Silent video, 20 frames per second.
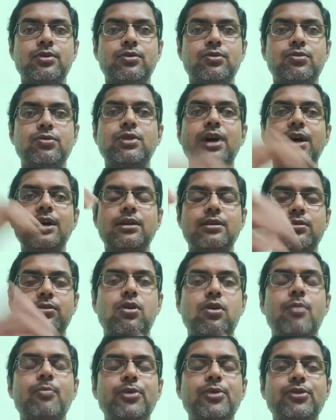to the
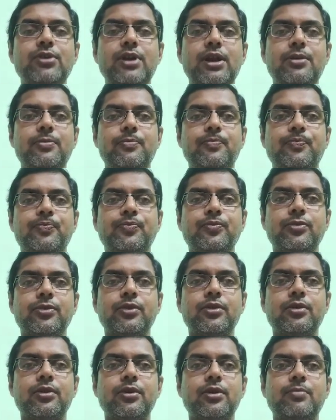computer.
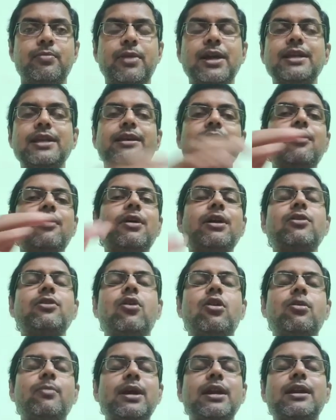But in our
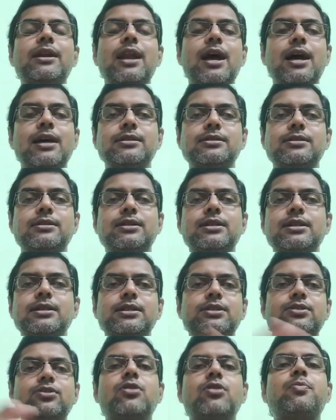normal class, this
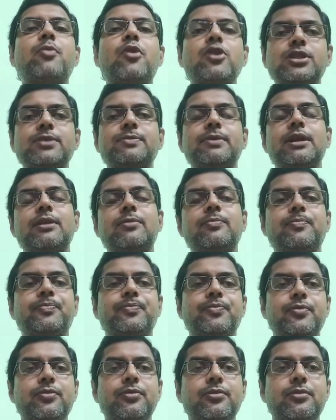is not possible.
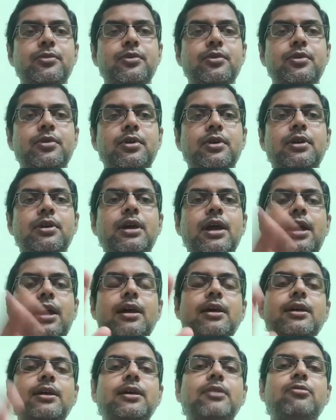
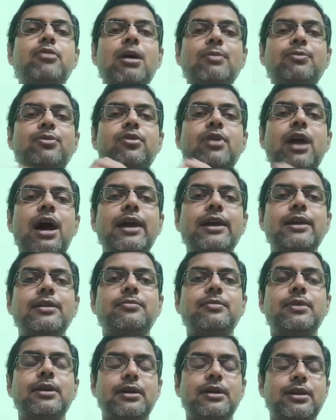You have to
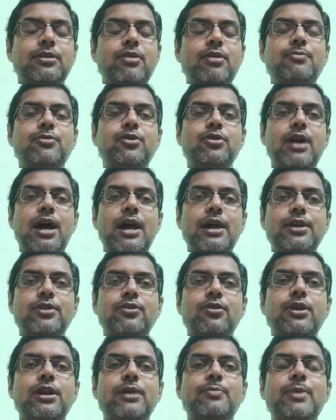write
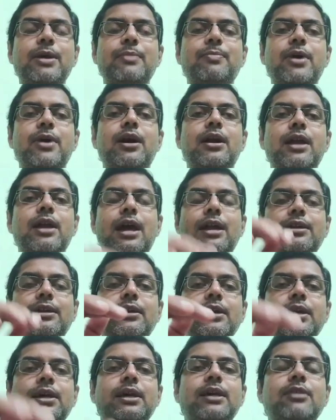on a paper, and
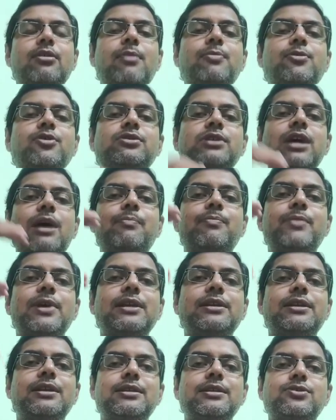you have to
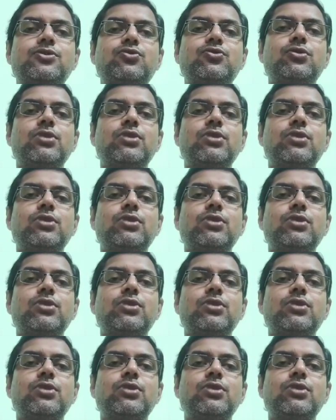submit this to